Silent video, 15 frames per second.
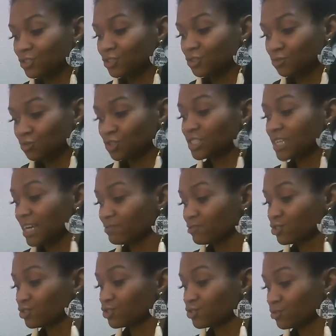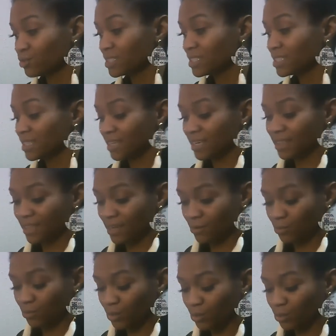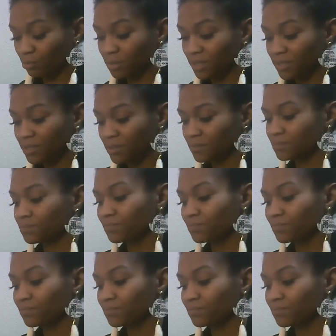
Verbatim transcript: you just have to trust that that, will be.